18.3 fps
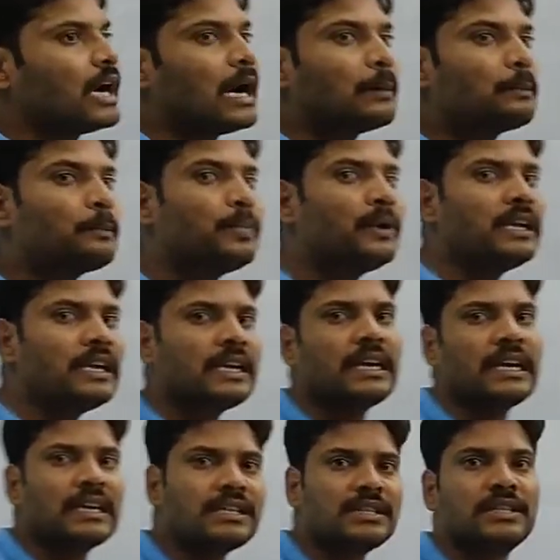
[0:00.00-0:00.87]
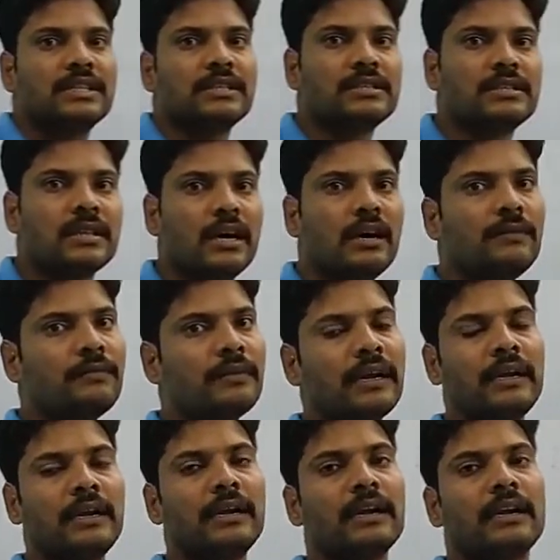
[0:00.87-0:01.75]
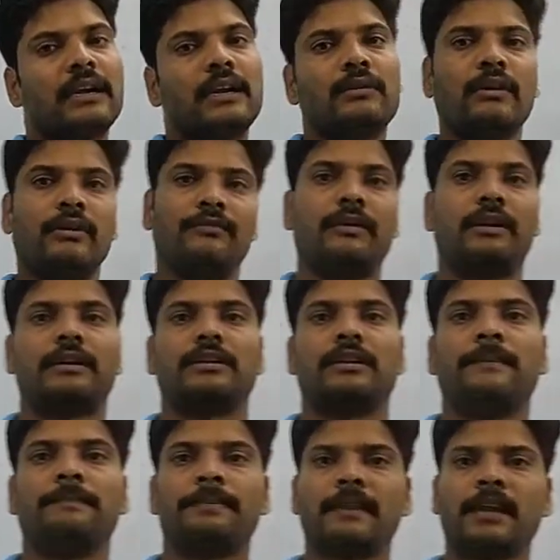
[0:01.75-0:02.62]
applications of inductive effect.